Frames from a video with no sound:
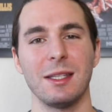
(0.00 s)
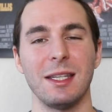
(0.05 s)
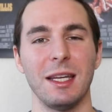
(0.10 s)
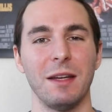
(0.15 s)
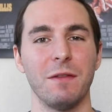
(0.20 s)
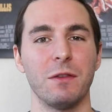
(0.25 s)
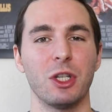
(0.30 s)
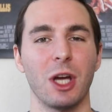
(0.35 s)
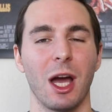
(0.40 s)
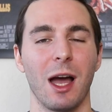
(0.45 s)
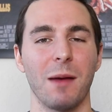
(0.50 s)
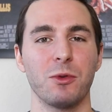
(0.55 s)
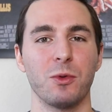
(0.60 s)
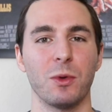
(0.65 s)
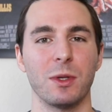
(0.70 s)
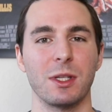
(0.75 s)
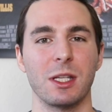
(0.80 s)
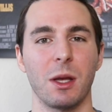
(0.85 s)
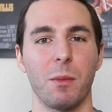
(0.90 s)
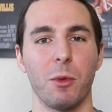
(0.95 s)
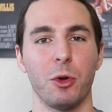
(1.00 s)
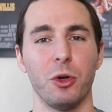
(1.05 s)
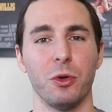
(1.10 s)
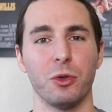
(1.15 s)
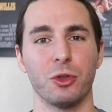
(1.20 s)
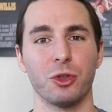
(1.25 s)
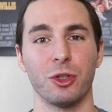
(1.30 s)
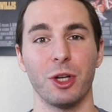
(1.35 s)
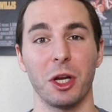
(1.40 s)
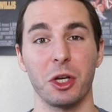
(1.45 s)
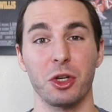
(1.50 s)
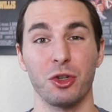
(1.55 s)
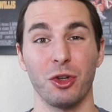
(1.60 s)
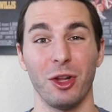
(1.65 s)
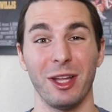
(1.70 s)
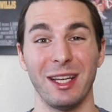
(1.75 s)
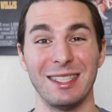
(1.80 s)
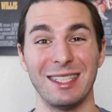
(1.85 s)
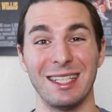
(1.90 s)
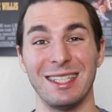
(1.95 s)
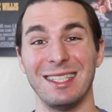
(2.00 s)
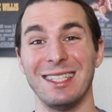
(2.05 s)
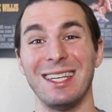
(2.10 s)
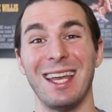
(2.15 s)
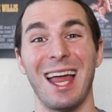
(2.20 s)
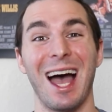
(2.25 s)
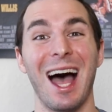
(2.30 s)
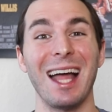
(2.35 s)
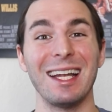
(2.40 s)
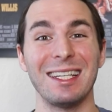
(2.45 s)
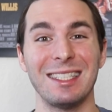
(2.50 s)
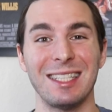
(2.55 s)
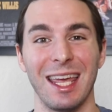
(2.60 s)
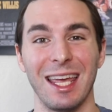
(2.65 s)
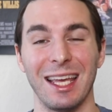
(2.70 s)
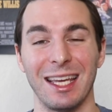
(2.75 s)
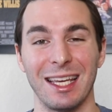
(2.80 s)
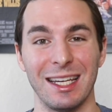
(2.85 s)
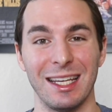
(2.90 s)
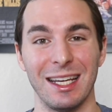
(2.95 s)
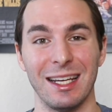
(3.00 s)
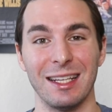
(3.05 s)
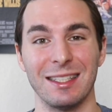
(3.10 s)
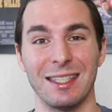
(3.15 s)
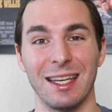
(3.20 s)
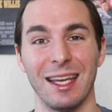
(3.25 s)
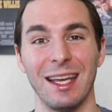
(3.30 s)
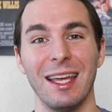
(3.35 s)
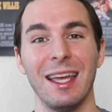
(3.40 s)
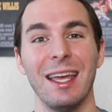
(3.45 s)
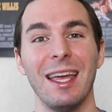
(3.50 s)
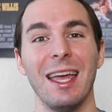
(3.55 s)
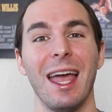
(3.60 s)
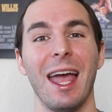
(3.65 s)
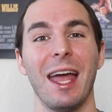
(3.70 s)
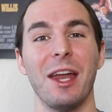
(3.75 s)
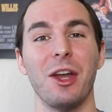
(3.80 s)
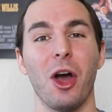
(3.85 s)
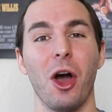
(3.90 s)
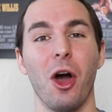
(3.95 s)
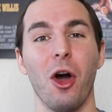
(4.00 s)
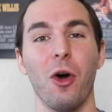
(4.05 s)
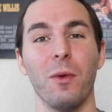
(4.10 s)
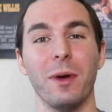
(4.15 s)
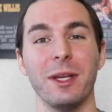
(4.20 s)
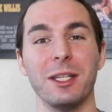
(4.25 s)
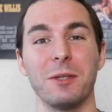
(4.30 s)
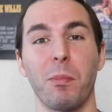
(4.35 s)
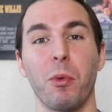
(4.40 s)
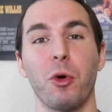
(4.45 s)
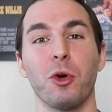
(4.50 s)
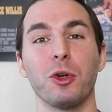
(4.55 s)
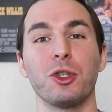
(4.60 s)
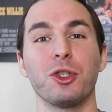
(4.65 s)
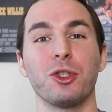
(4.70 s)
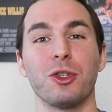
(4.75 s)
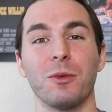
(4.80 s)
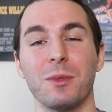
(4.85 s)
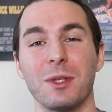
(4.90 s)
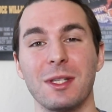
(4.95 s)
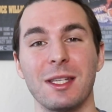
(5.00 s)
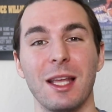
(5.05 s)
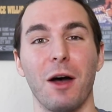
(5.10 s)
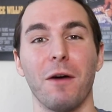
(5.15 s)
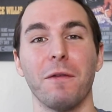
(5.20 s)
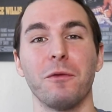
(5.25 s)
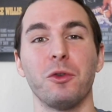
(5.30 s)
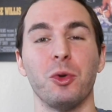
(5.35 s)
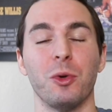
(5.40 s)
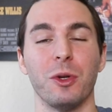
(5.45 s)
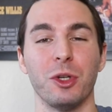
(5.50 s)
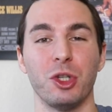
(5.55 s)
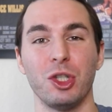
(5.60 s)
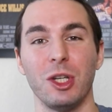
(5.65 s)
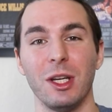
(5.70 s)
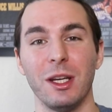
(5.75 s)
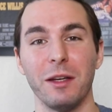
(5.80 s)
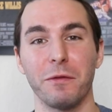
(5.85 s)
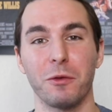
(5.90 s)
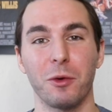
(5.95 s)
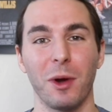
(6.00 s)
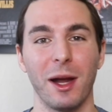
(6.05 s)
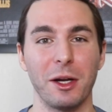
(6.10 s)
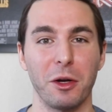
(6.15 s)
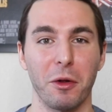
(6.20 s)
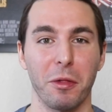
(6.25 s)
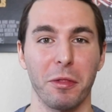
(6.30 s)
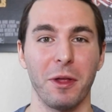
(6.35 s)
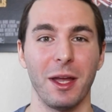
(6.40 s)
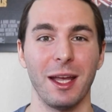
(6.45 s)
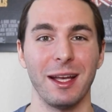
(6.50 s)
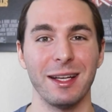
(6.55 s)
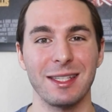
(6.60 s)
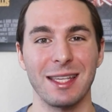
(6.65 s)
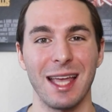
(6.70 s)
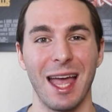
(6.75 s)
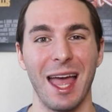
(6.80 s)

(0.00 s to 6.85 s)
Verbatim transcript: Steve Jobs was someone who traditionally did not take it easy and always pushed himself to achieve greater things,